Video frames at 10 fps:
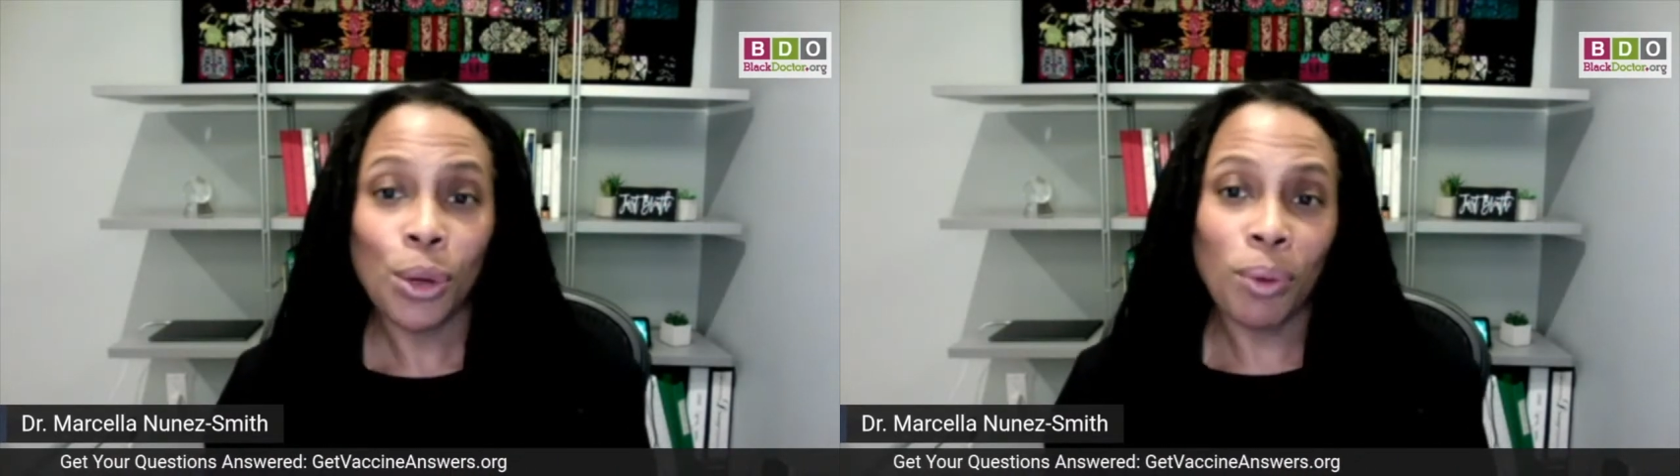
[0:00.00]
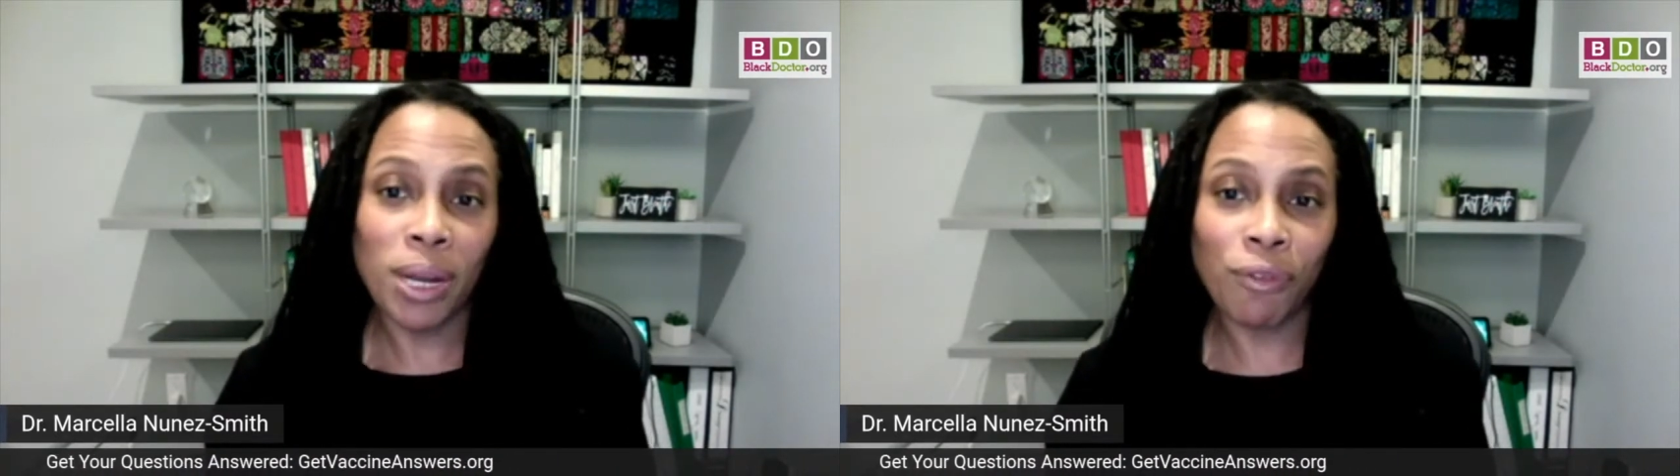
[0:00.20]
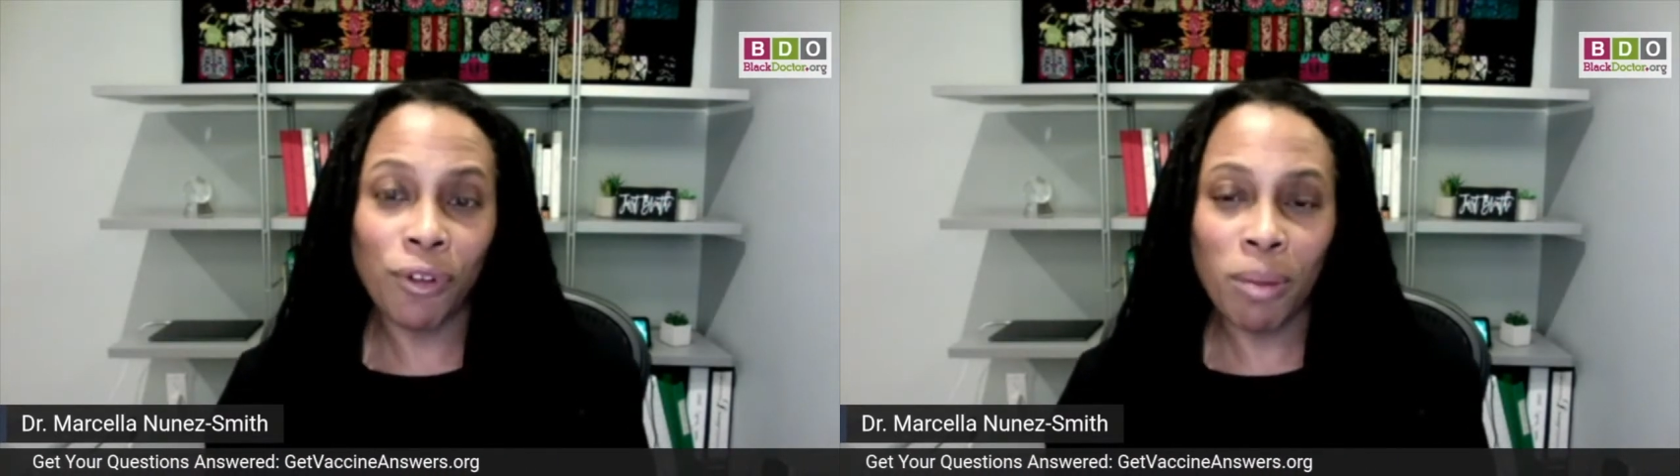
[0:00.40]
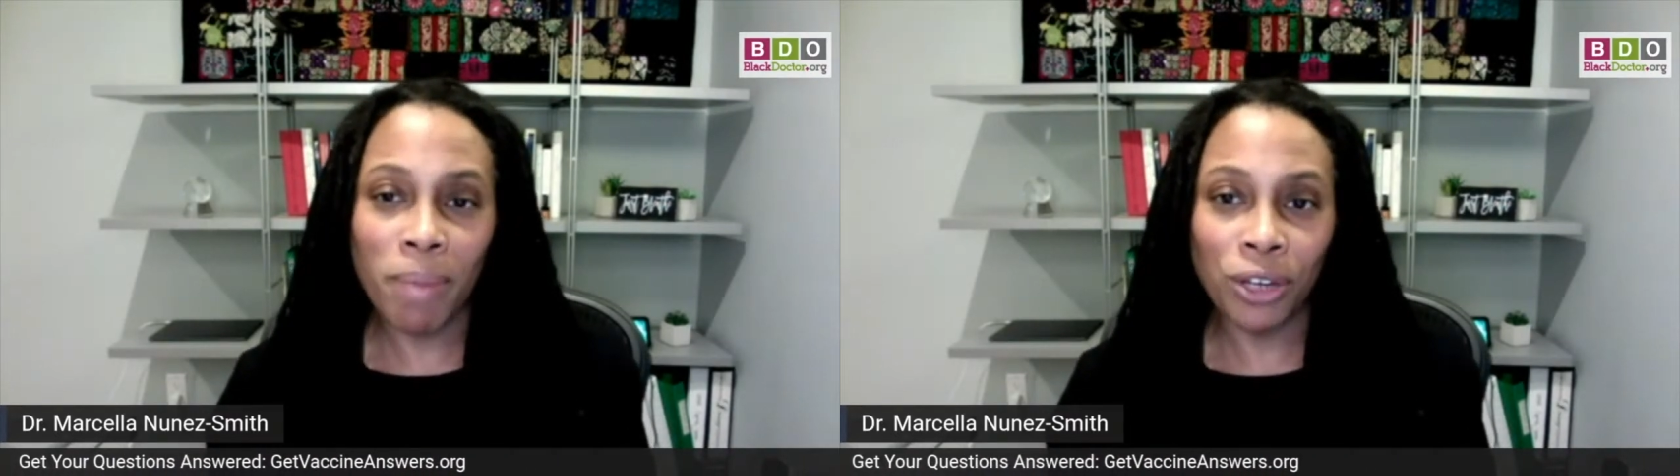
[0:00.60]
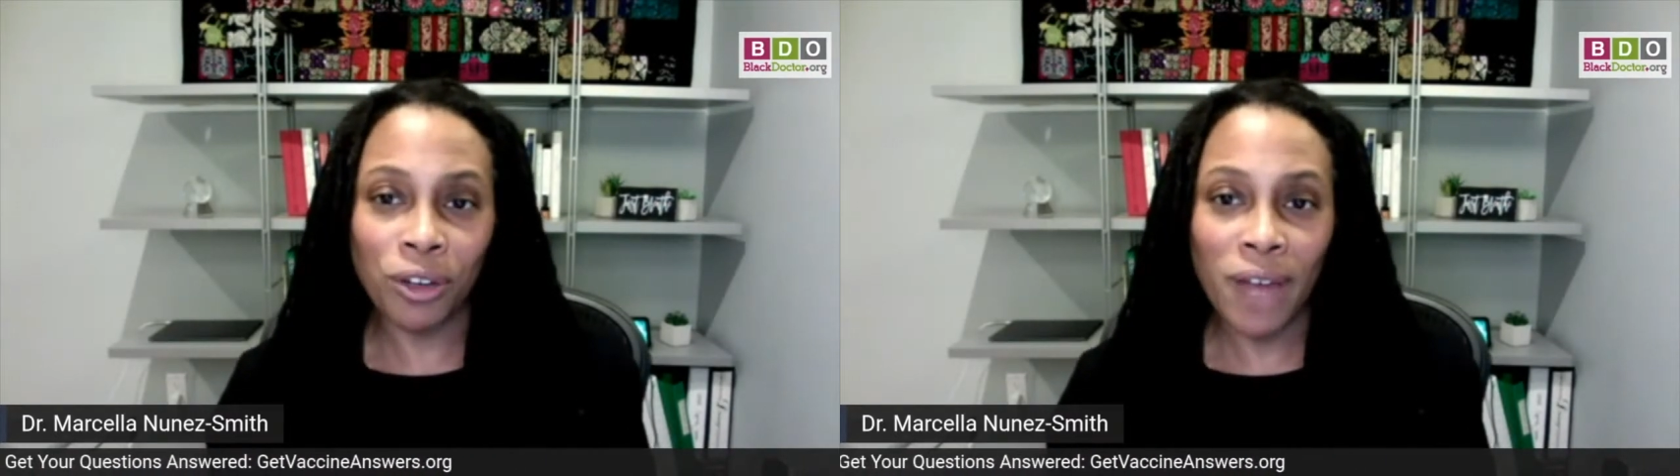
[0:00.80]
whenever a
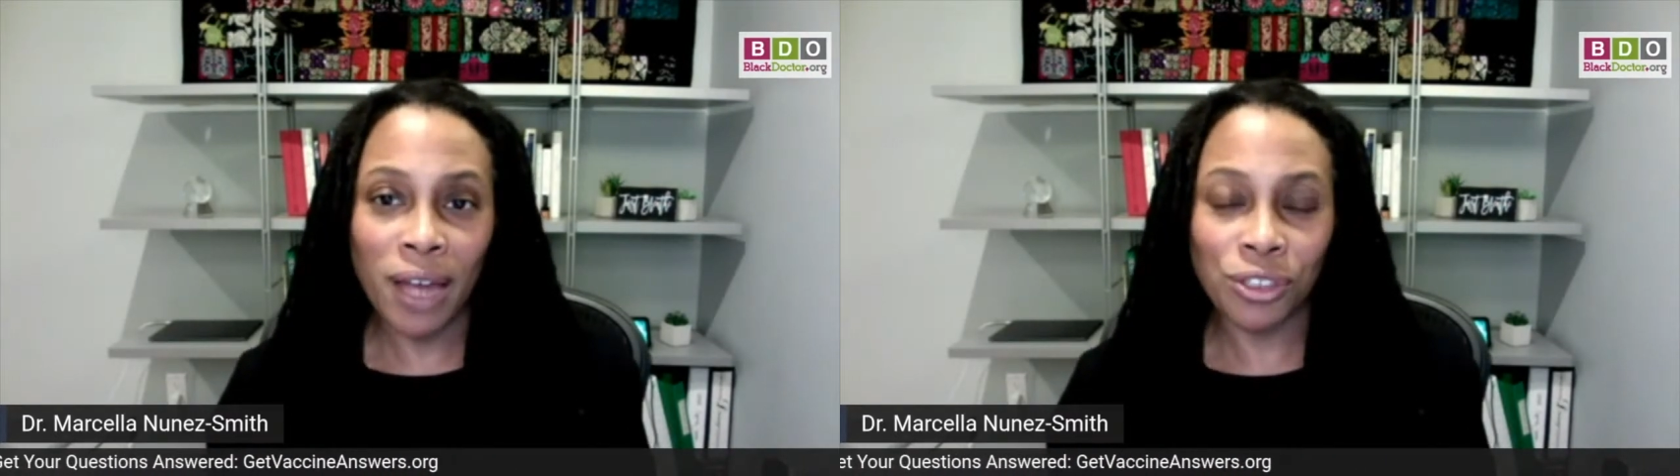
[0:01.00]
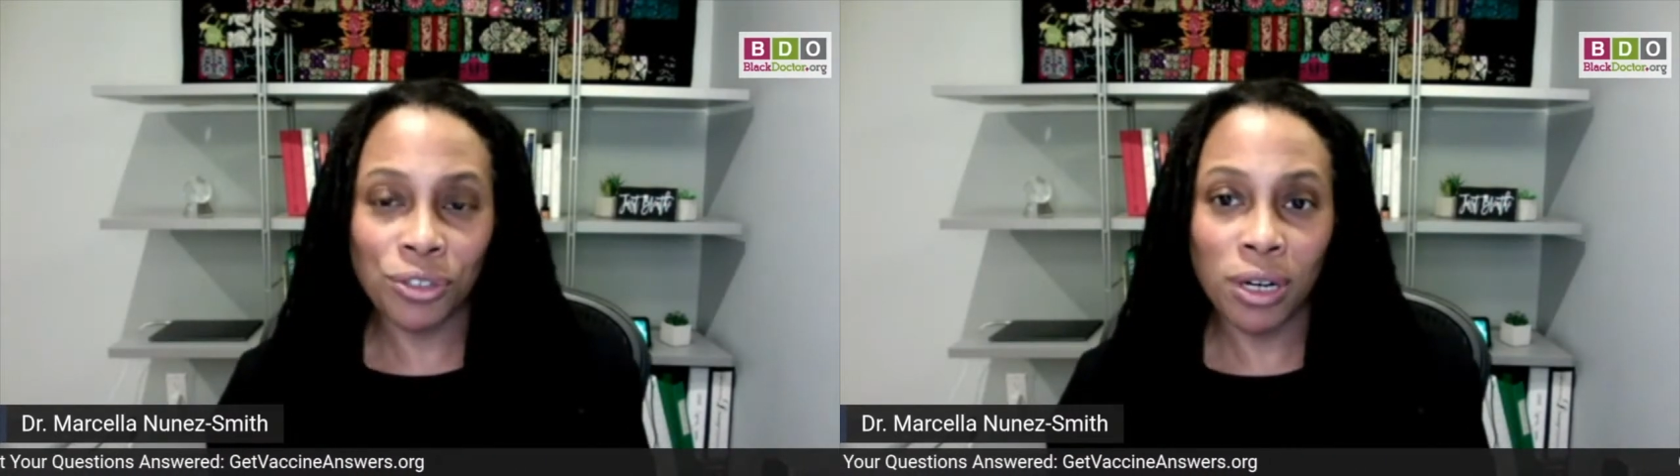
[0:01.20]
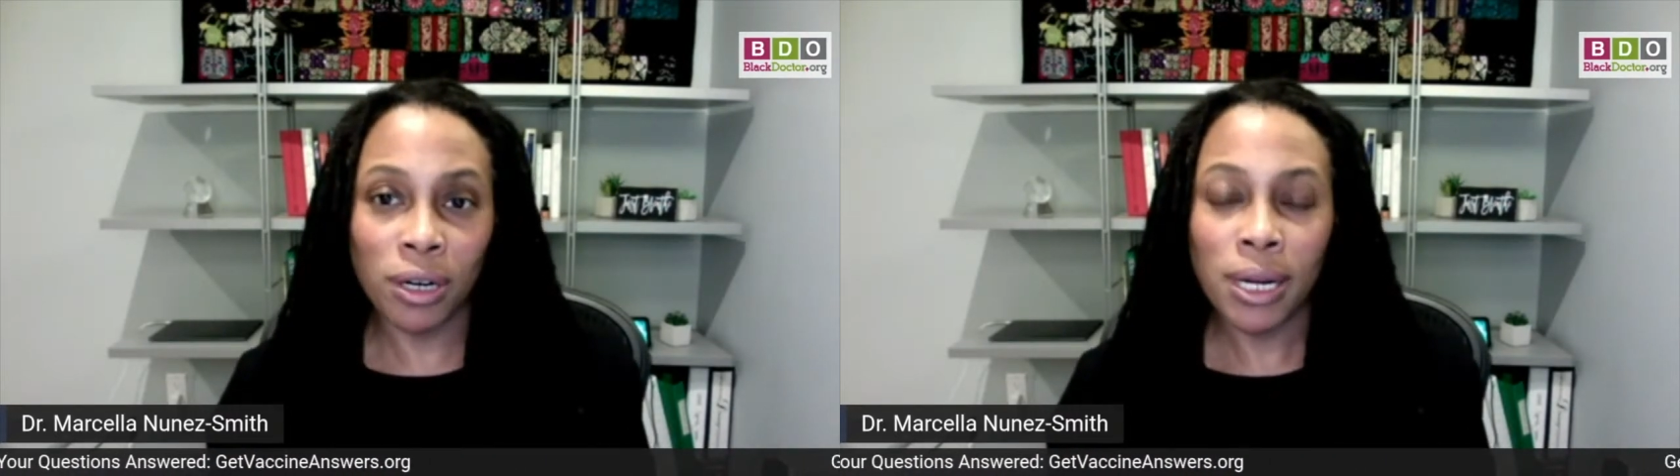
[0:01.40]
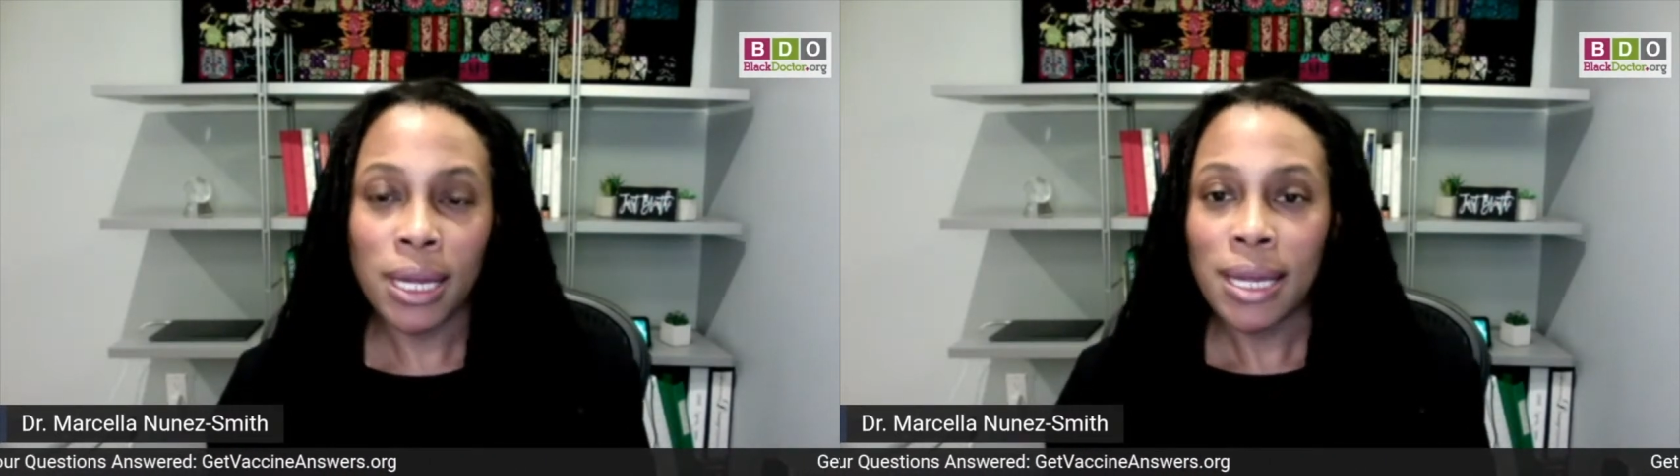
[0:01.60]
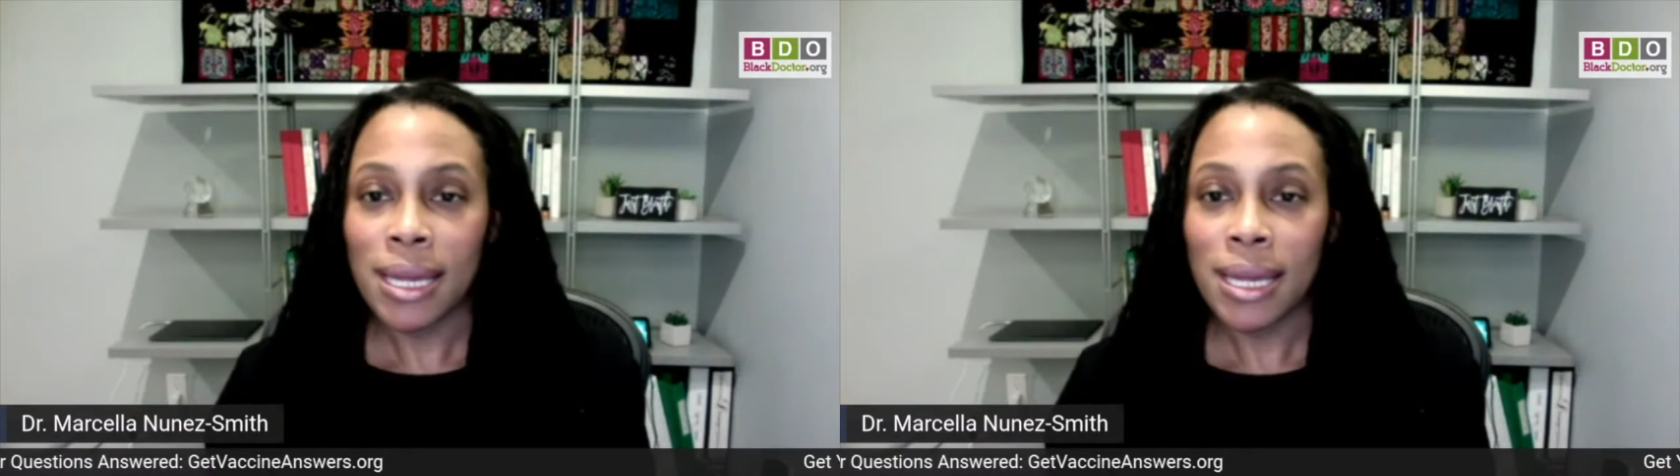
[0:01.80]
manufacturer